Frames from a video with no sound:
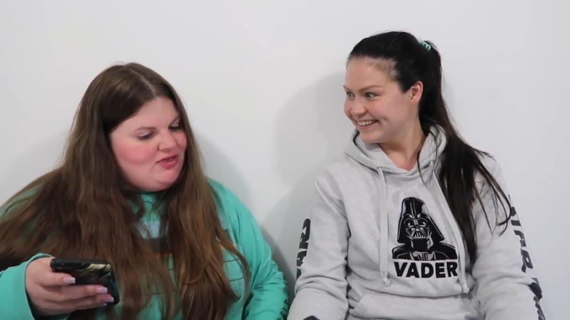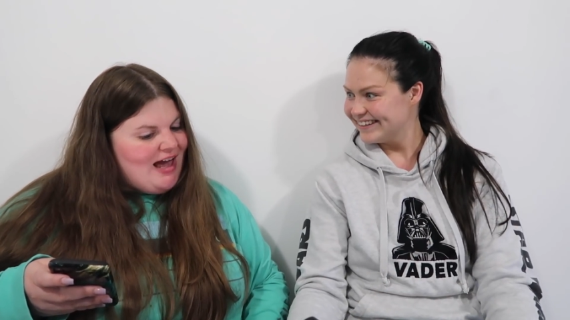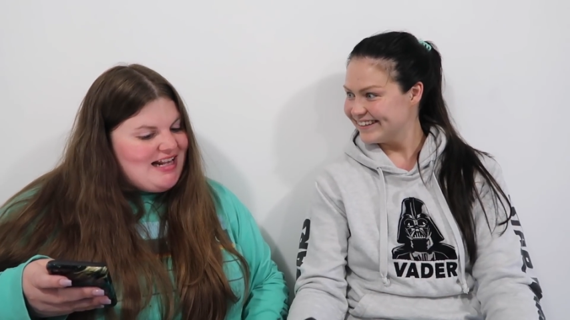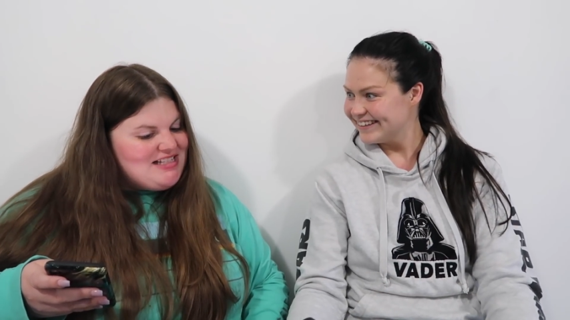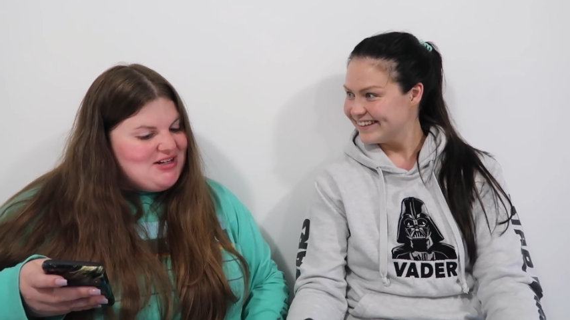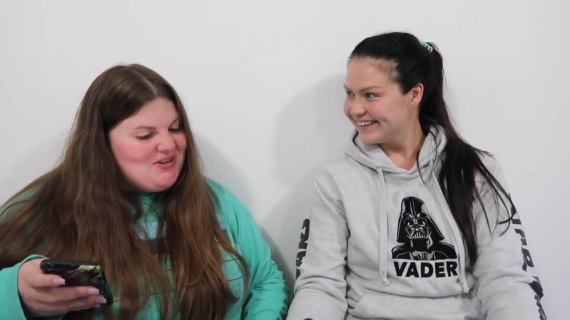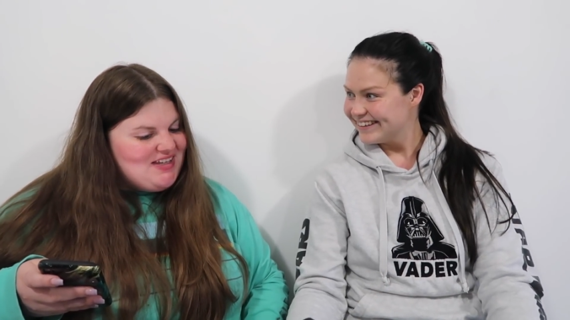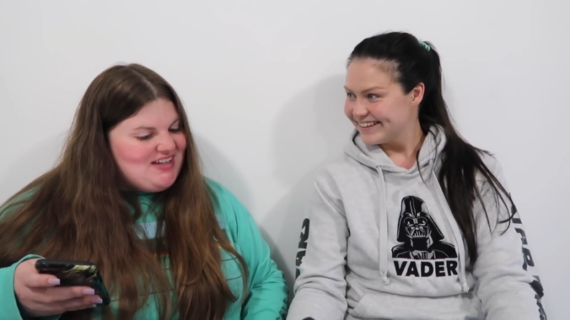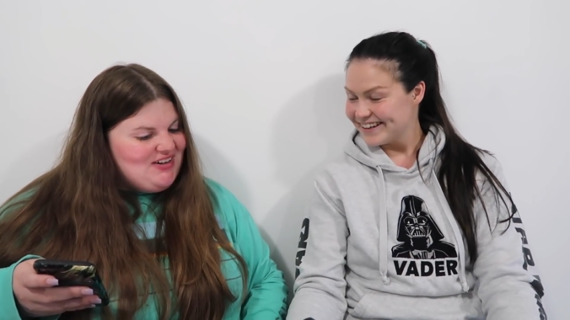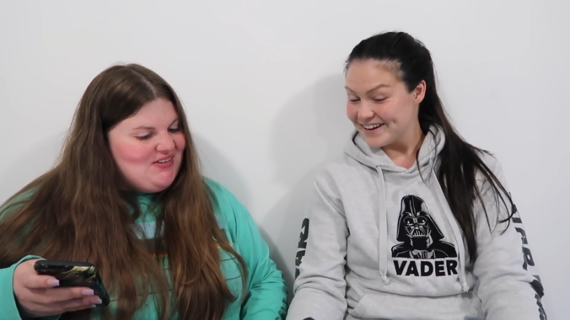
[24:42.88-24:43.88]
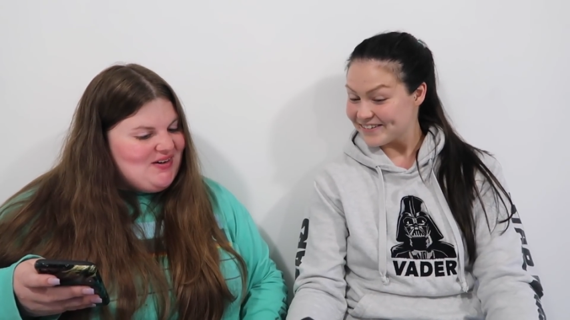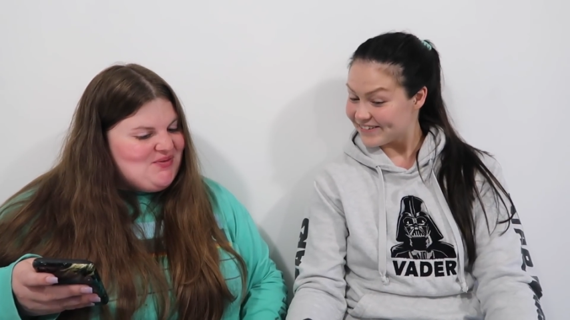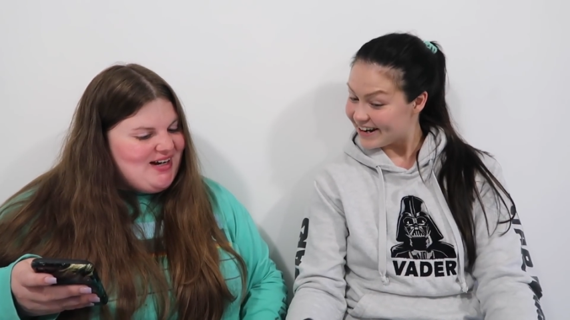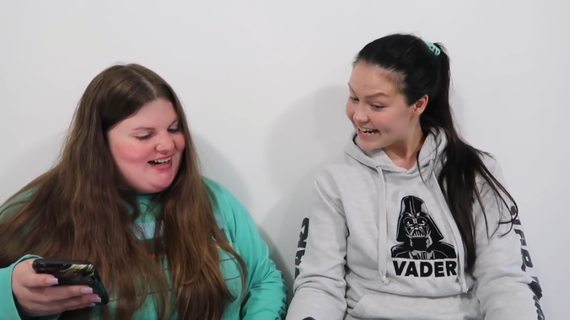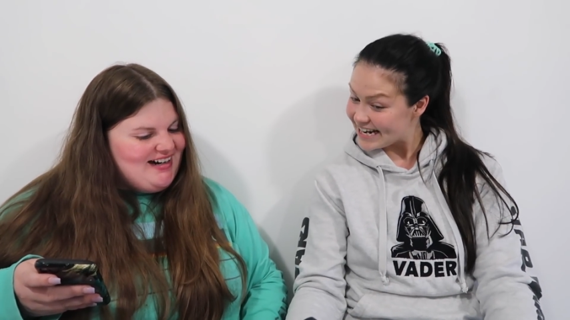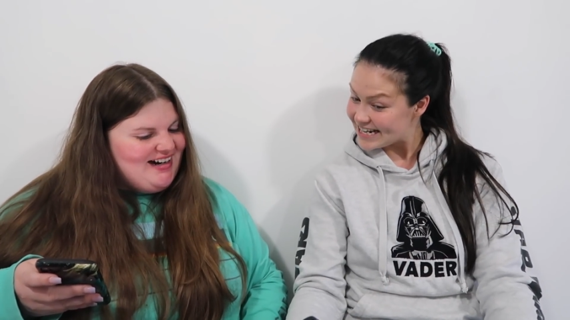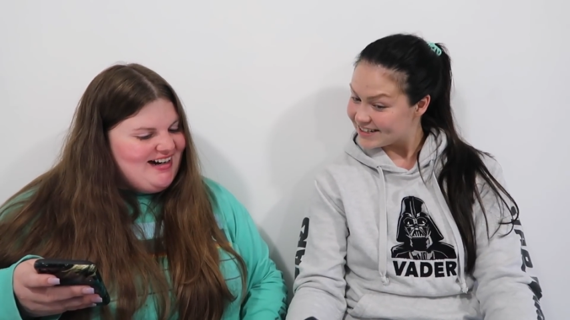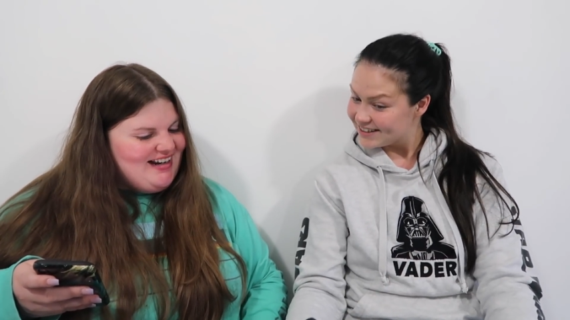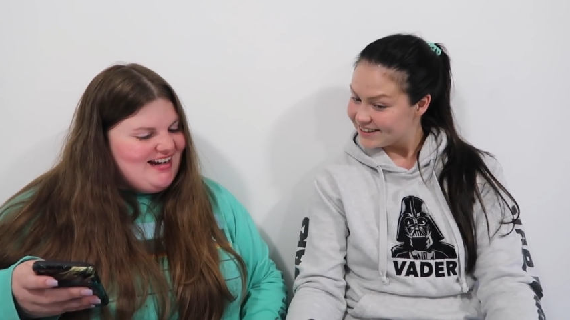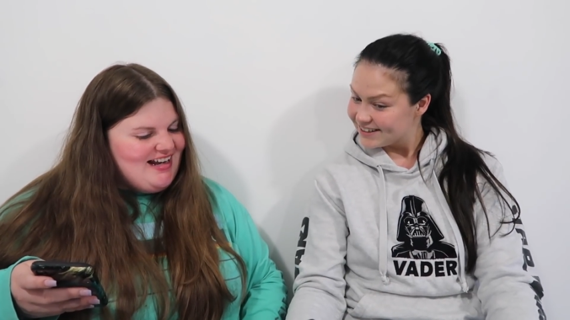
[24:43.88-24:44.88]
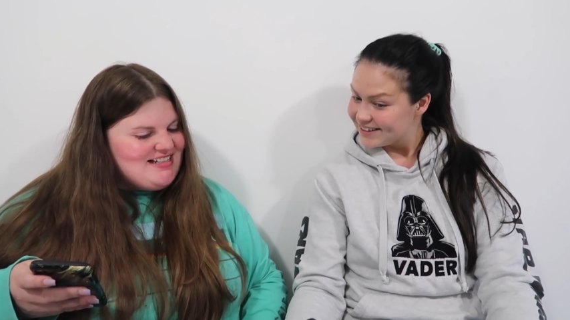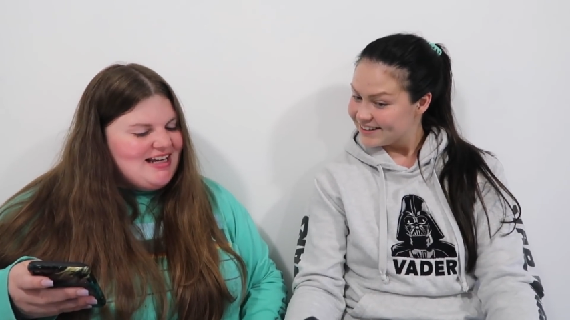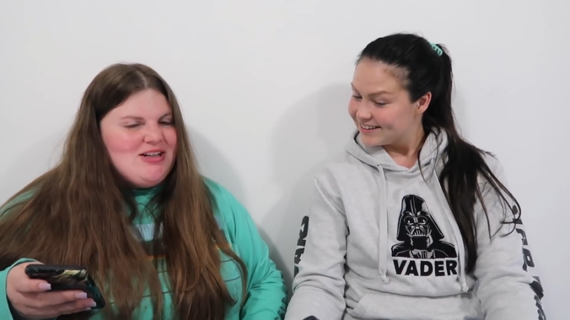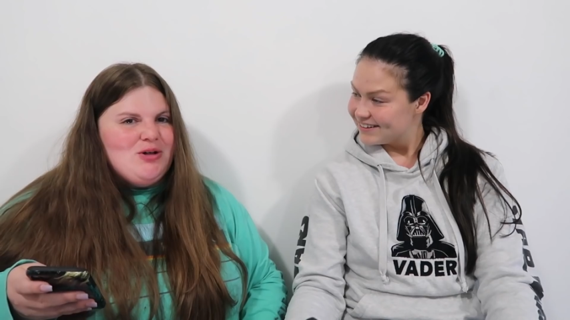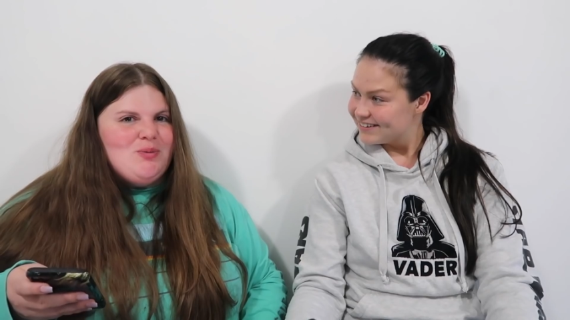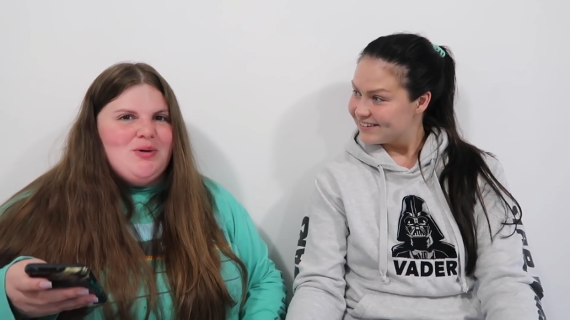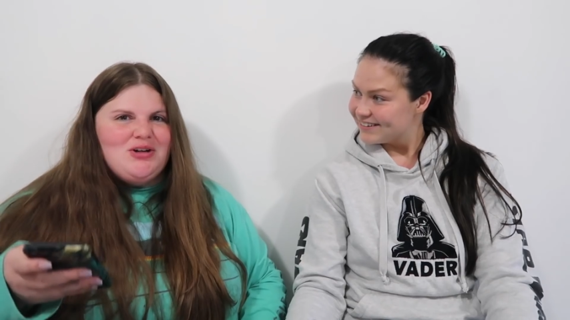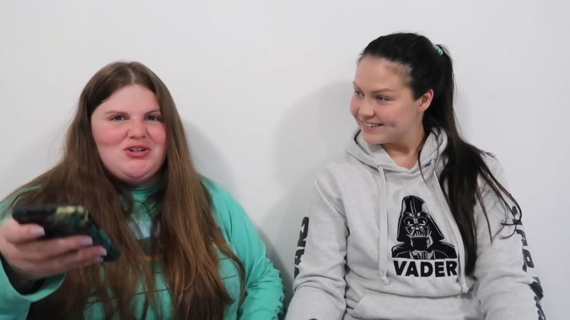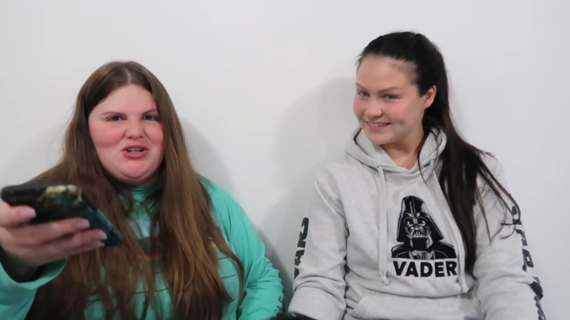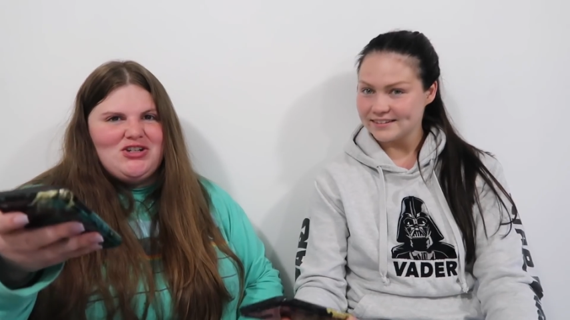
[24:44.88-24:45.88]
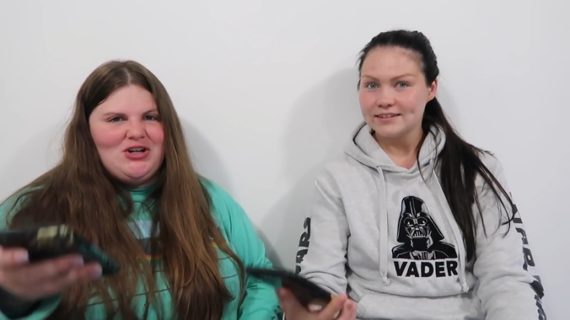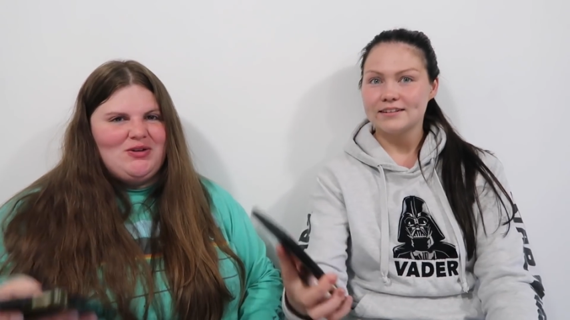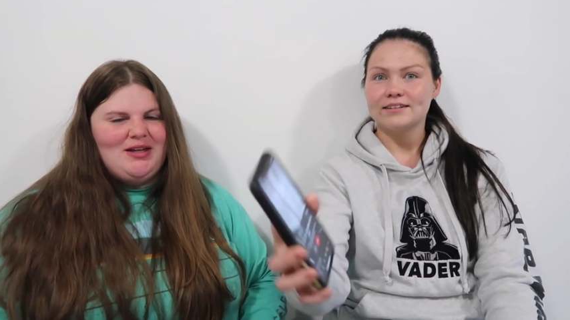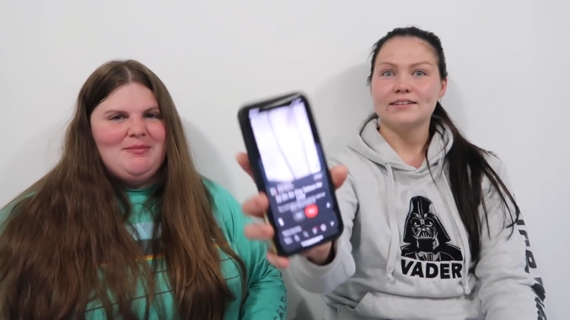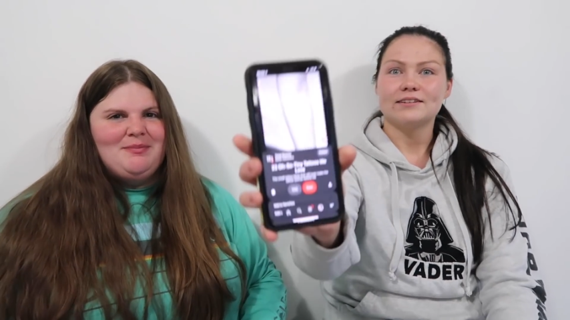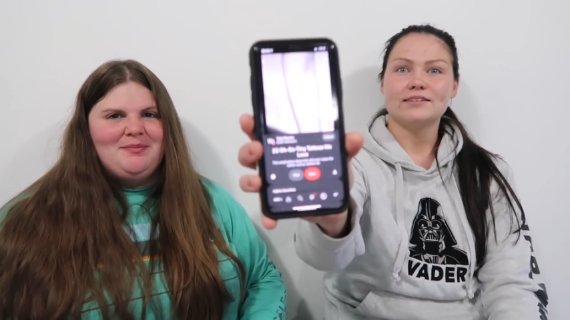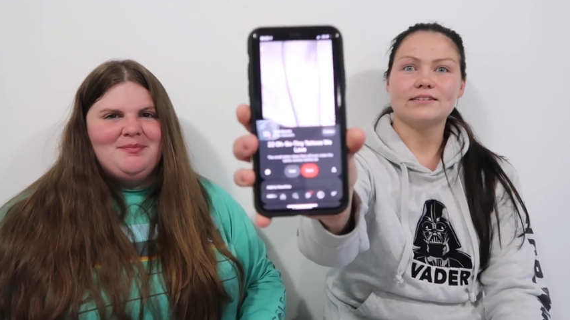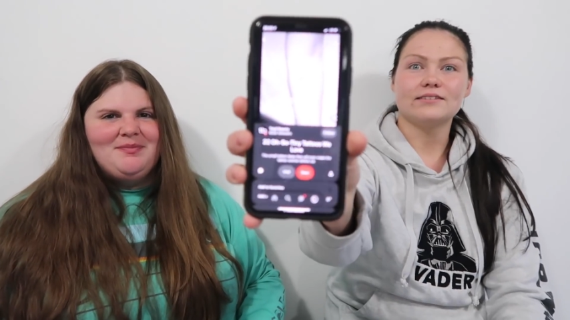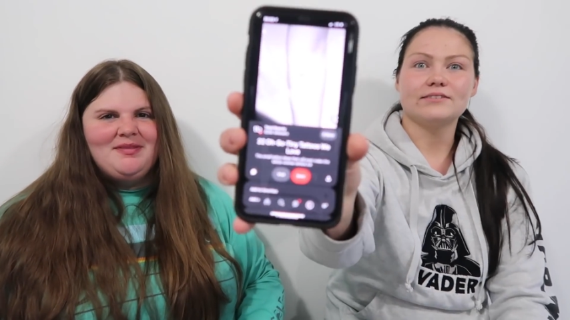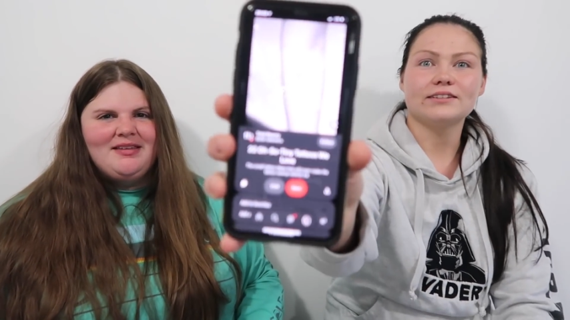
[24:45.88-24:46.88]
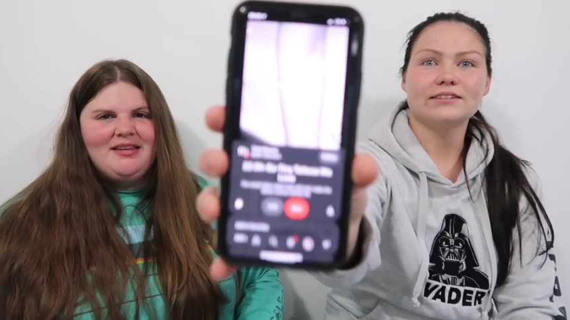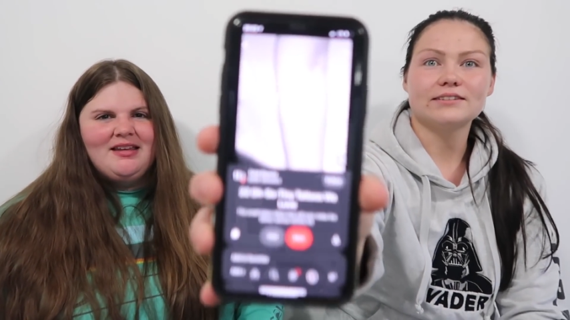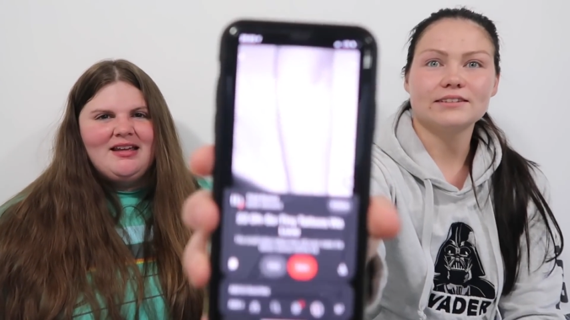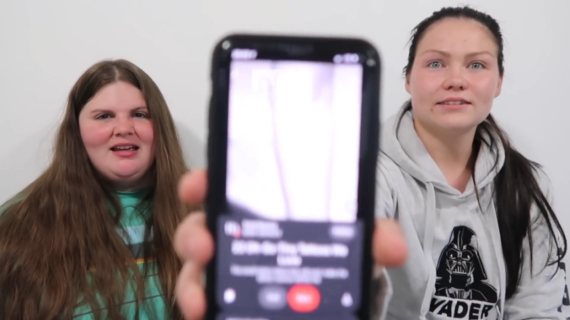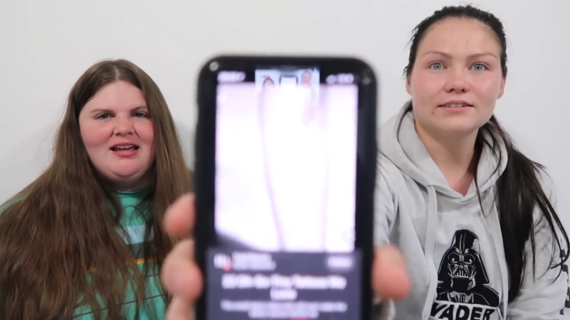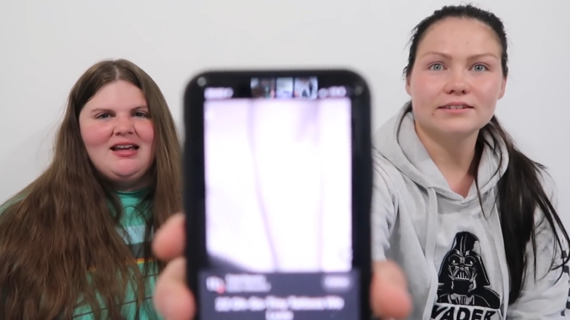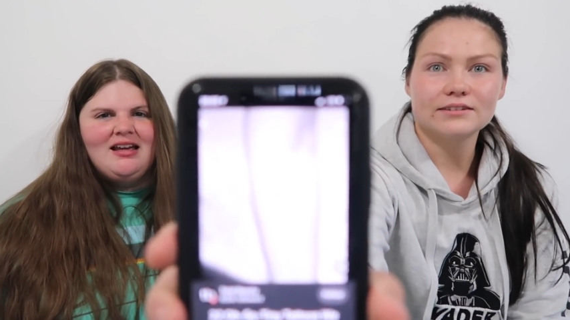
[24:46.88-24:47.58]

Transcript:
Speaker 1: That's so cute and right? weird. It's like a little, you should show them. I don't know if you can see it.